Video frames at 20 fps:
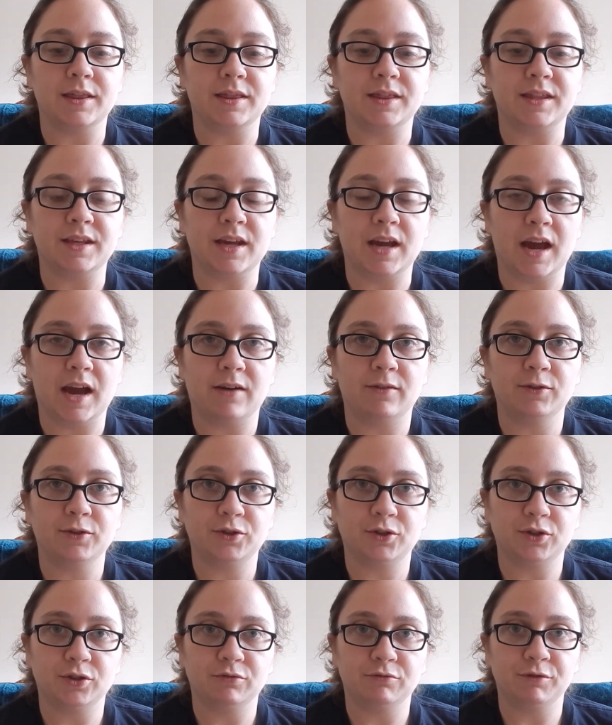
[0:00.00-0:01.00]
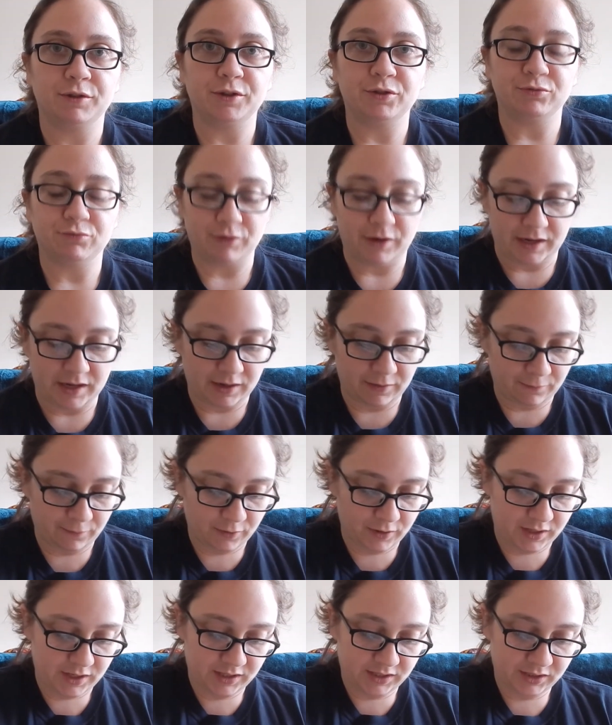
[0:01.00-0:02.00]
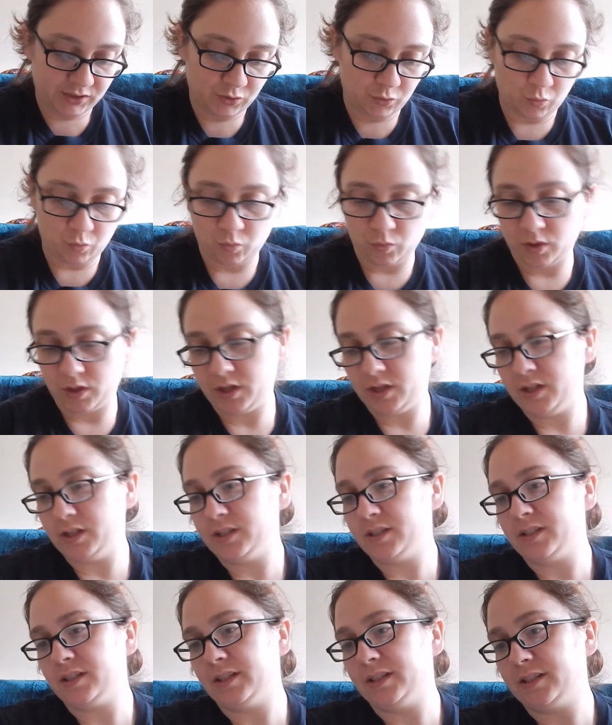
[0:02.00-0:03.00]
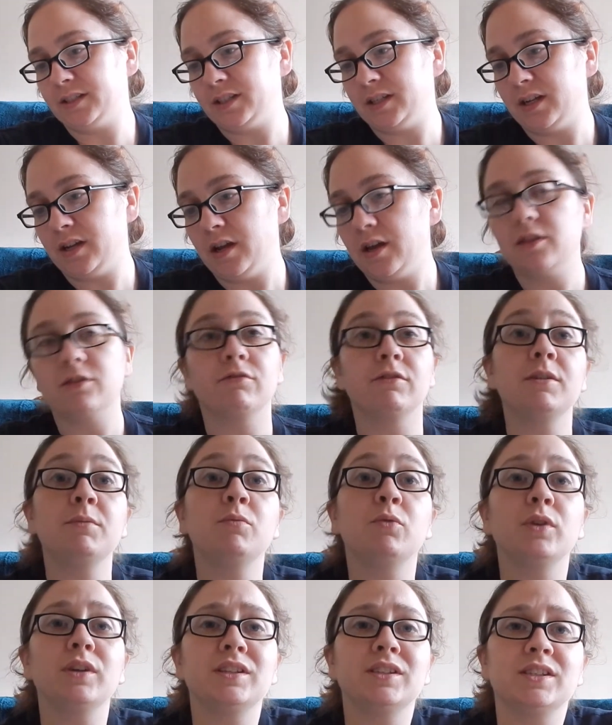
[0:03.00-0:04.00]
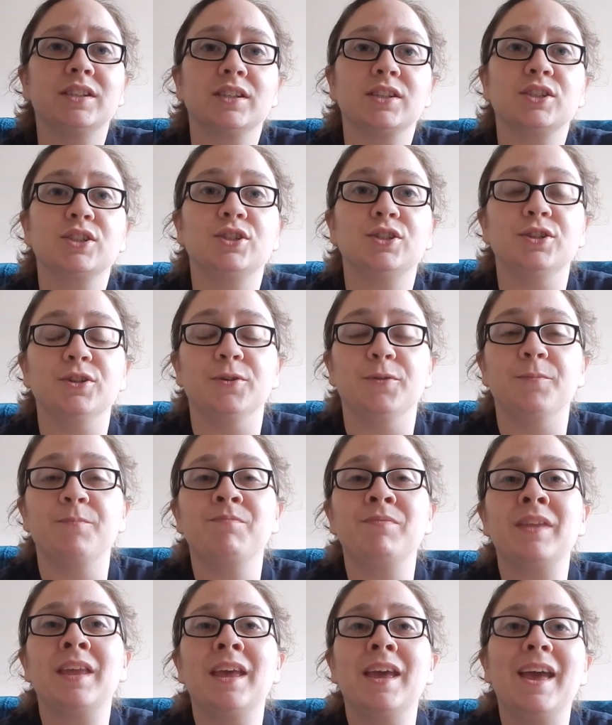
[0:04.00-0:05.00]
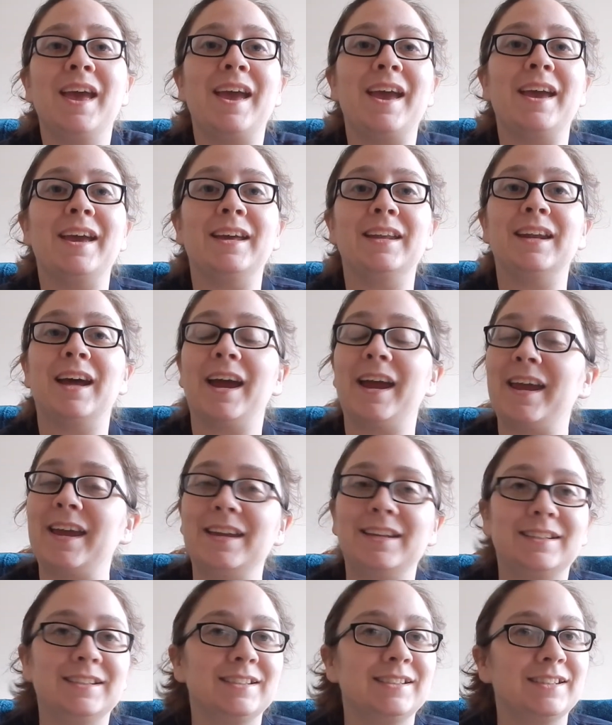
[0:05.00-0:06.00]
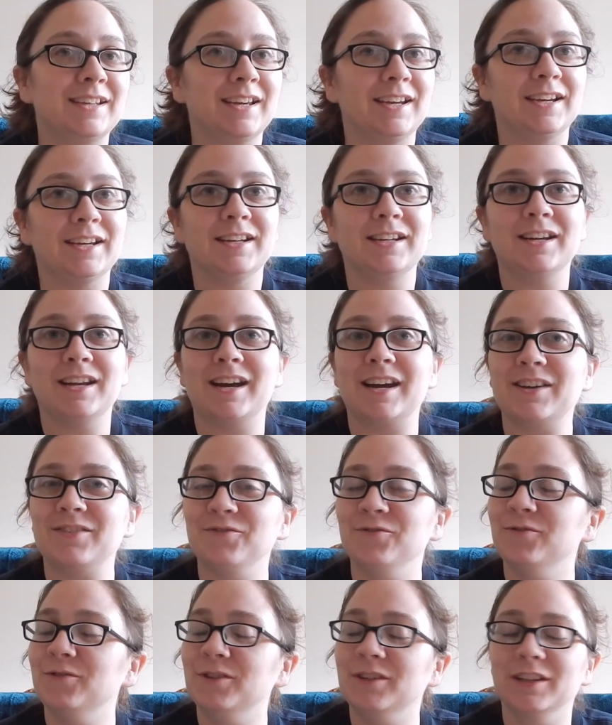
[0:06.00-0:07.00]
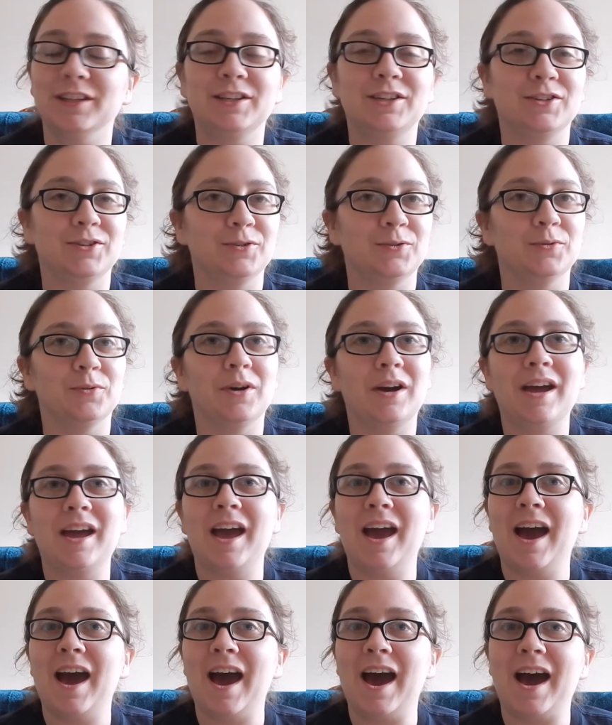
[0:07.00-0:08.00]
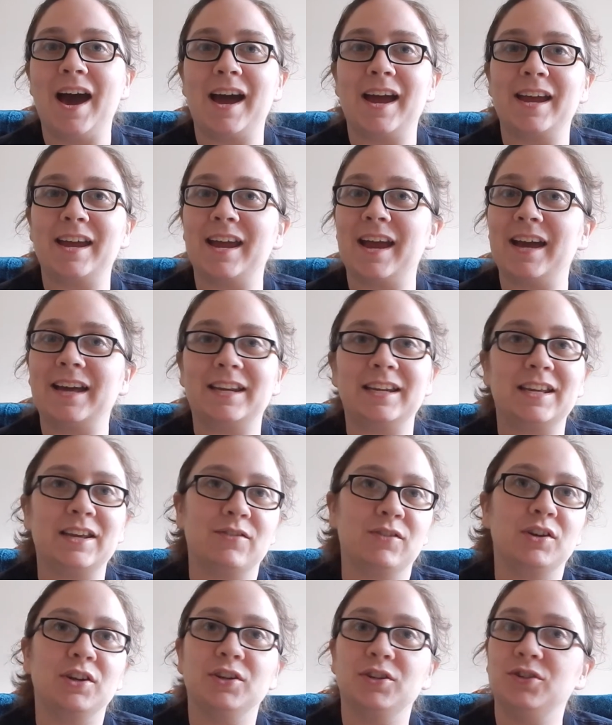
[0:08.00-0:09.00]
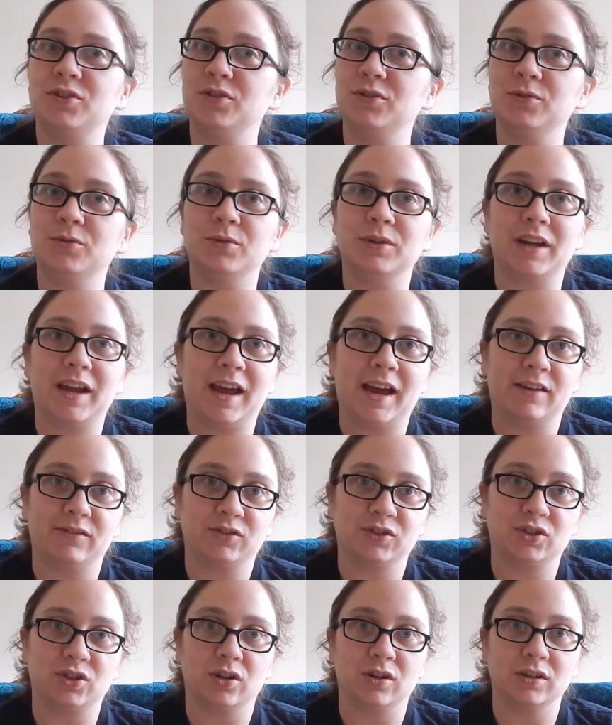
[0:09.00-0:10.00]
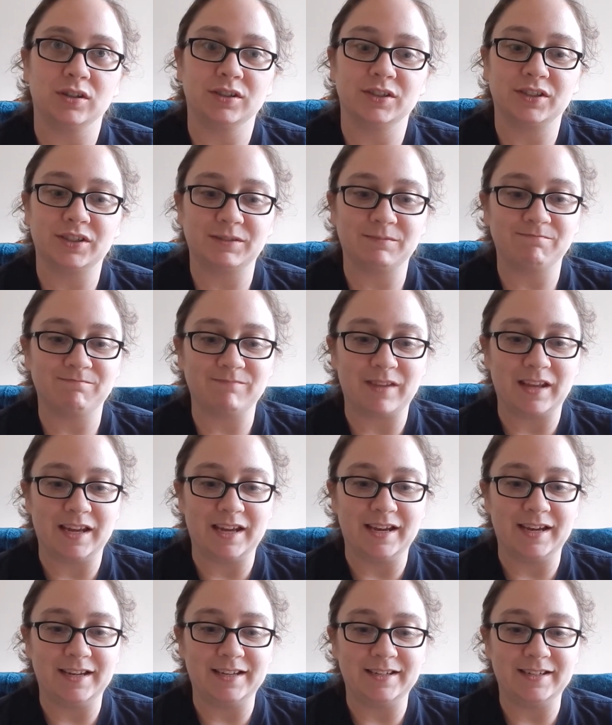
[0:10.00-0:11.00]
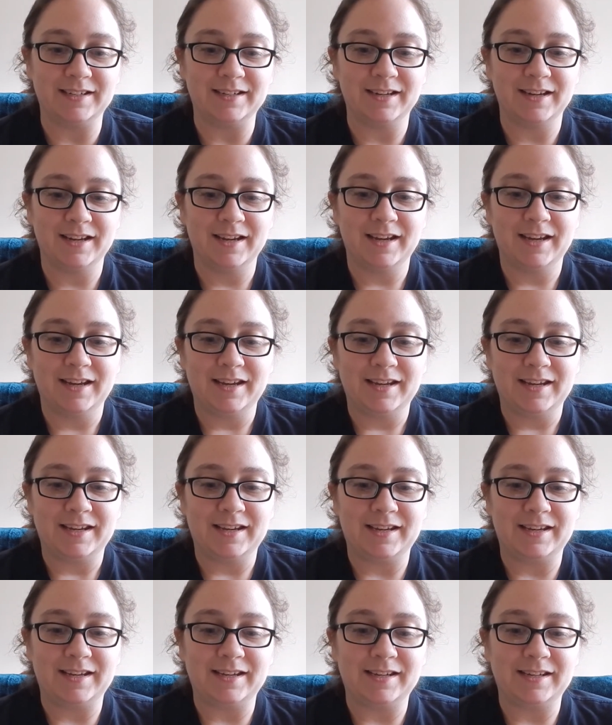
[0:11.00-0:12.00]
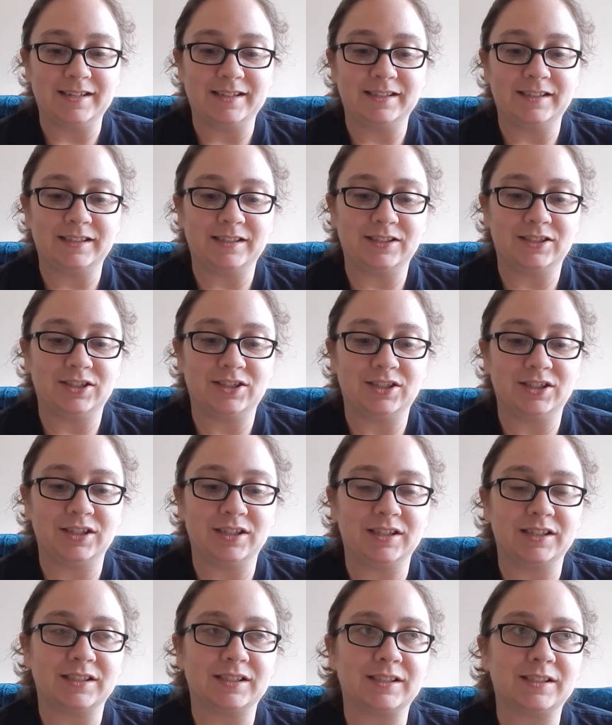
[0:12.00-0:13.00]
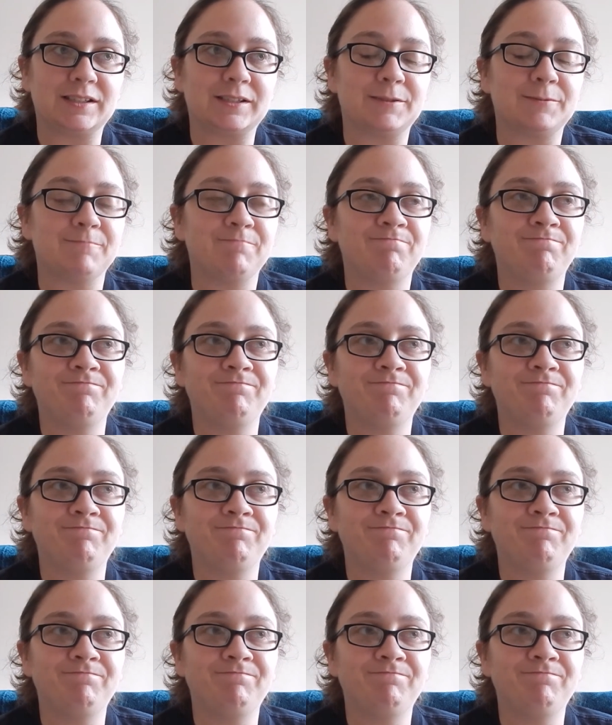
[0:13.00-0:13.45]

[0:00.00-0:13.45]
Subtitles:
The average Goodreads rating for this was, 3.62. And I hate to say it, I really do. I had to give it a 2.5 stars. And it just...